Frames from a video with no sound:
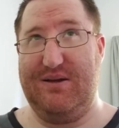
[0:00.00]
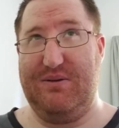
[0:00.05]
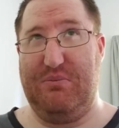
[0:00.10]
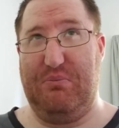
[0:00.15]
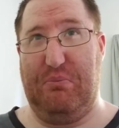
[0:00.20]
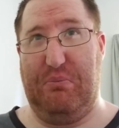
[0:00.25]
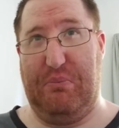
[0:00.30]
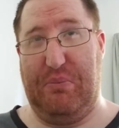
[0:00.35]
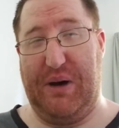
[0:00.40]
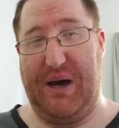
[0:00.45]

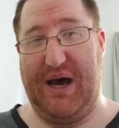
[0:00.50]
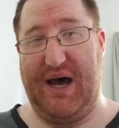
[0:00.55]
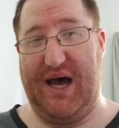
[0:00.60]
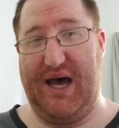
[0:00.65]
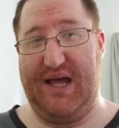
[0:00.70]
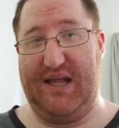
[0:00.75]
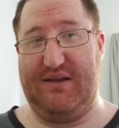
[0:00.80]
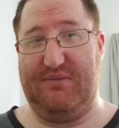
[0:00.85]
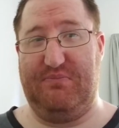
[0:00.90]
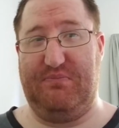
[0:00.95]

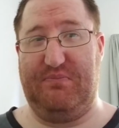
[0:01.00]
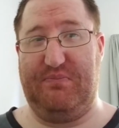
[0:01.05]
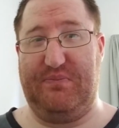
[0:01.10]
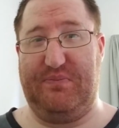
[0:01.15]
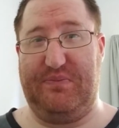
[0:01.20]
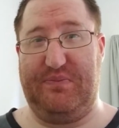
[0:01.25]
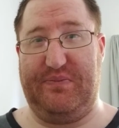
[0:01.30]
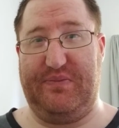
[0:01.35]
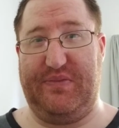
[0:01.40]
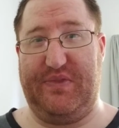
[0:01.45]
but
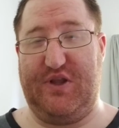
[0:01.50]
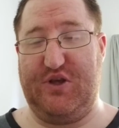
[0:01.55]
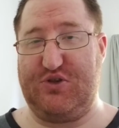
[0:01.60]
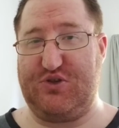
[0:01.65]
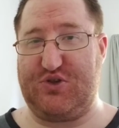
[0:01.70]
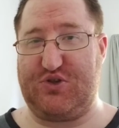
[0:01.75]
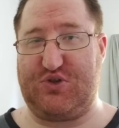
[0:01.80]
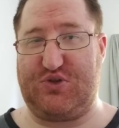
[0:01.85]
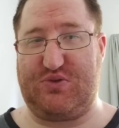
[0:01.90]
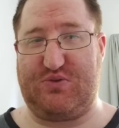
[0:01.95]

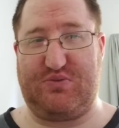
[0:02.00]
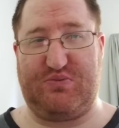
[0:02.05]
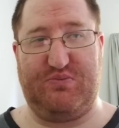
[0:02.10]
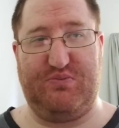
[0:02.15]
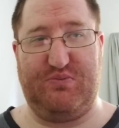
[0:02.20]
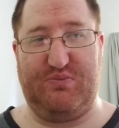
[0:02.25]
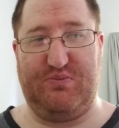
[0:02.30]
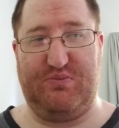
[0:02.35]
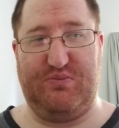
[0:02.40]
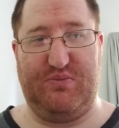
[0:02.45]
there's
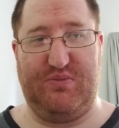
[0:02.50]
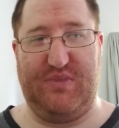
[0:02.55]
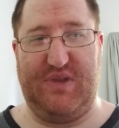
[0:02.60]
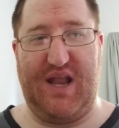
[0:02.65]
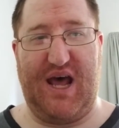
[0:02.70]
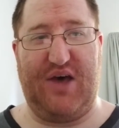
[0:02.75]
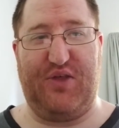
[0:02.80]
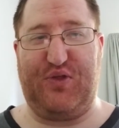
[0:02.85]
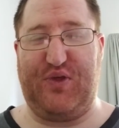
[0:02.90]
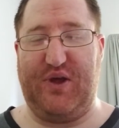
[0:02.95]

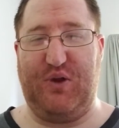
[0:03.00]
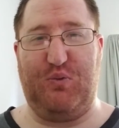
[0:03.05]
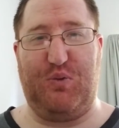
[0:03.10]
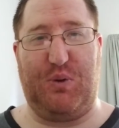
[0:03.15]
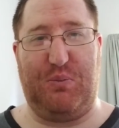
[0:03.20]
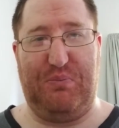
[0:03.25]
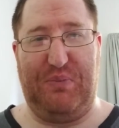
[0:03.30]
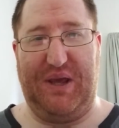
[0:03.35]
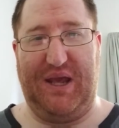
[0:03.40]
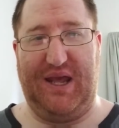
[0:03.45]
nothing will
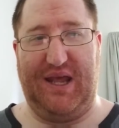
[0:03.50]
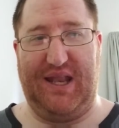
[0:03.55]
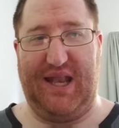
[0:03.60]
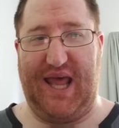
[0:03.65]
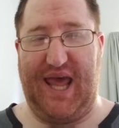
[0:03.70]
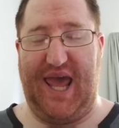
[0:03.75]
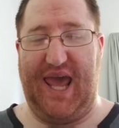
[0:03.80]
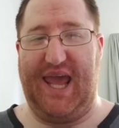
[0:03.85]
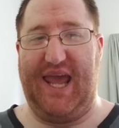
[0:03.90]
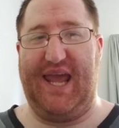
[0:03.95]
beat
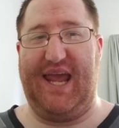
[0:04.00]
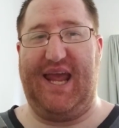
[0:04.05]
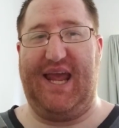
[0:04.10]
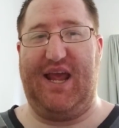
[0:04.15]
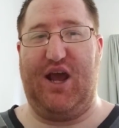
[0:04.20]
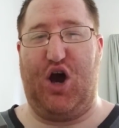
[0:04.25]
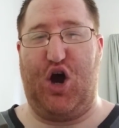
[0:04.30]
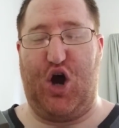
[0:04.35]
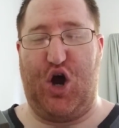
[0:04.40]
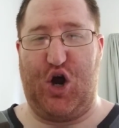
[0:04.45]
a
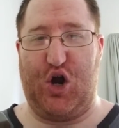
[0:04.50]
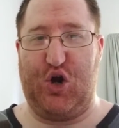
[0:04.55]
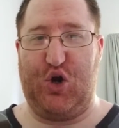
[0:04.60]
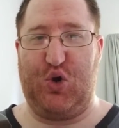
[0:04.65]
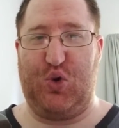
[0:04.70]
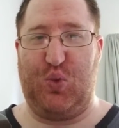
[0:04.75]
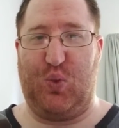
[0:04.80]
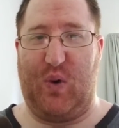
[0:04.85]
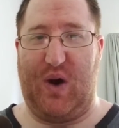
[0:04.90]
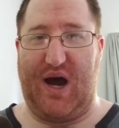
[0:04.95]

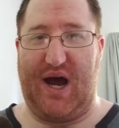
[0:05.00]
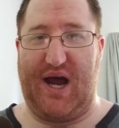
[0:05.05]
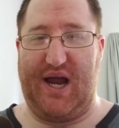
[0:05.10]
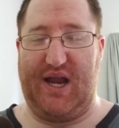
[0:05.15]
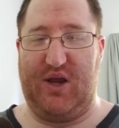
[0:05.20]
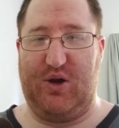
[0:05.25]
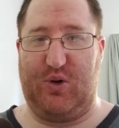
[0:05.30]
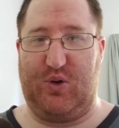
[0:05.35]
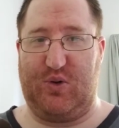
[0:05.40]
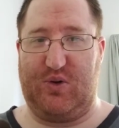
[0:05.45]

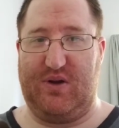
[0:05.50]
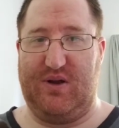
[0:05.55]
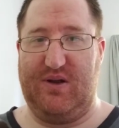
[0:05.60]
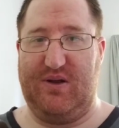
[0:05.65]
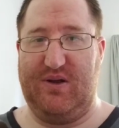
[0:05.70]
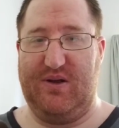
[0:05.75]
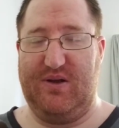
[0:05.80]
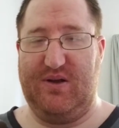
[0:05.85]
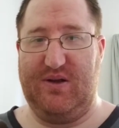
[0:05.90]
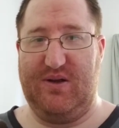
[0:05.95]
hardwired
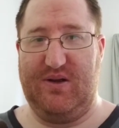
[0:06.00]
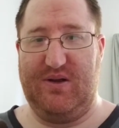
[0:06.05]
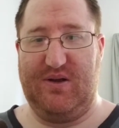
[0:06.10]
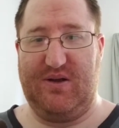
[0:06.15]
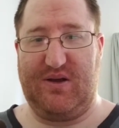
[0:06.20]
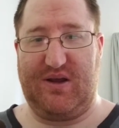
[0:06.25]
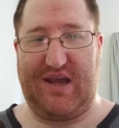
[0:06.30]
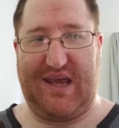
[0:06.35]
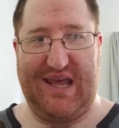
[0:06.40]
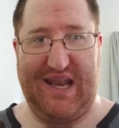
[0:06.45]

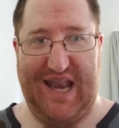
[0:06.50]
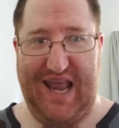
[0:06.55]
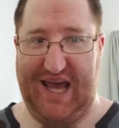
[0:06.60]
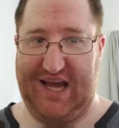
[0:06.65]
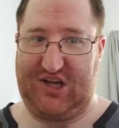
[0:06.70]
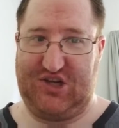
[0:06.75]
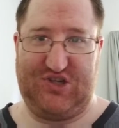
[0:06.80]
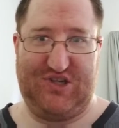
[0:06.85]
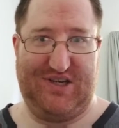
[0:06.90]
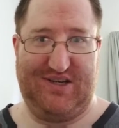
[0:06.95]

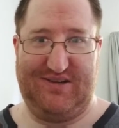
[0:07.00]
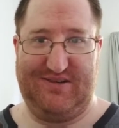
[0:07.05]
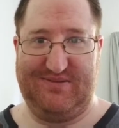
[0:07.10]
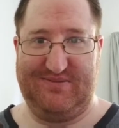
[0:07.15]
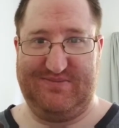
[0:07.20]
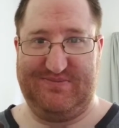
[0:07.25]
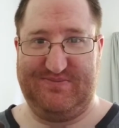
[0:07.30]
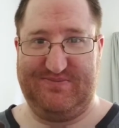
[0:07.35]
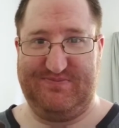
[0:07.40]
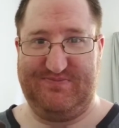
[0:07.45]
connection.
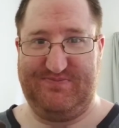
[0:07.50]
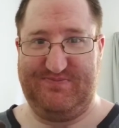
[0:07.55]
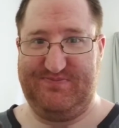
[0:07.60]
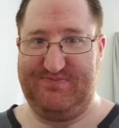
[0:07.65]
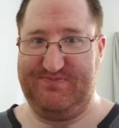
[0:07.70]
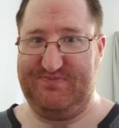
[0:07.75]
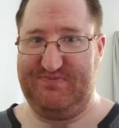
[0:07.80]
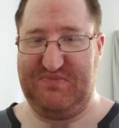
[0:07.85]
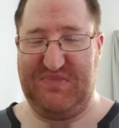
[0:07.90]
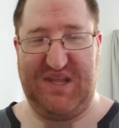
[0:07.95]

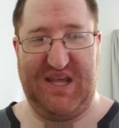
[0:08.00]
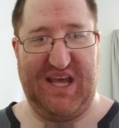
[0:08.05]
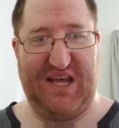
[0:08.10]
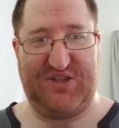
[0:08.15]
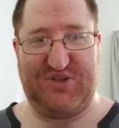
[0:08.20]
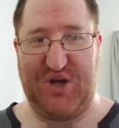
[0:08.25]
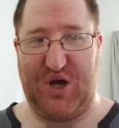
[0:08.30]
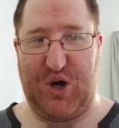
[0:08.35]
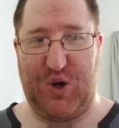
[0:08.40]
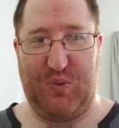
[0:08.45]

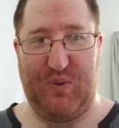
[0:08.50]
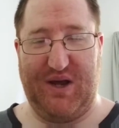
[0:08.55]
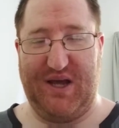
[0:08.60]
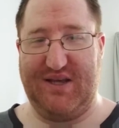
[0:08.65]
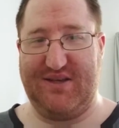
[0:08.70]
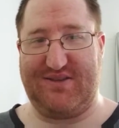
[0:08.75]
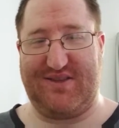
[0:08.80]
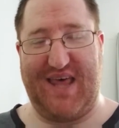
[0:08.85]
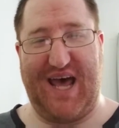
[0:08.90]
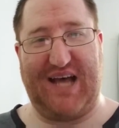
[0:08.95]
That's
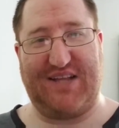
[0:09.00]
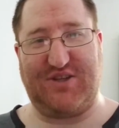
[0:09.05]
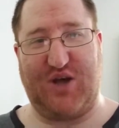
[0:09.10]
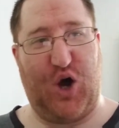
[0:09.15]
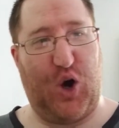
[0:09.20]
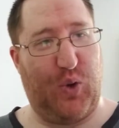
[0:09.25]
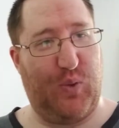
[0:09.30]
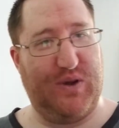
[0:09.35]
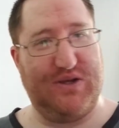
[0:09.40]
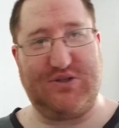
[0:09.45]
always
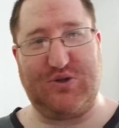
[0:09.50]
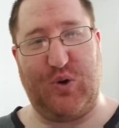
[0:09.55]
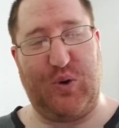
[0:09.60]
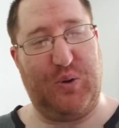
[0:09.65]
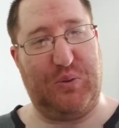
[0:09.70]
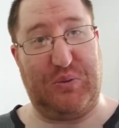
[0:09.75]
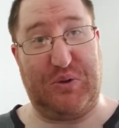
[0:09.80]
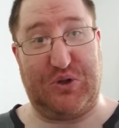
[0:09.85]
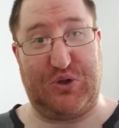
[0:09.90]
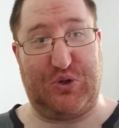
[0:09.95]

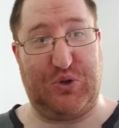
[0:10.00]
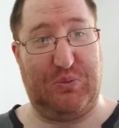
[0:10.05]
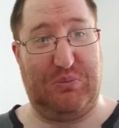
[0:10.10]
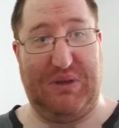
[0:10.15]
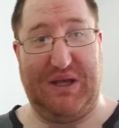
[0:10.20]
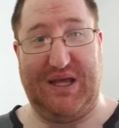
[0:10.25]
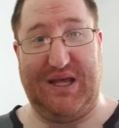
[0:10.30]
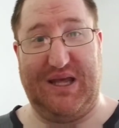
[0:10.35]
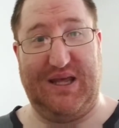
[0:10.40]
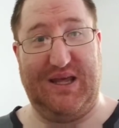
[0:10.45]
going to
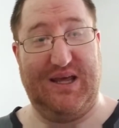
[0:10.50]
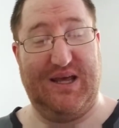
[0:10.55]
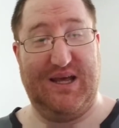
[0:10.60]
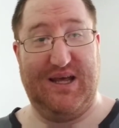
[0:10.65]
be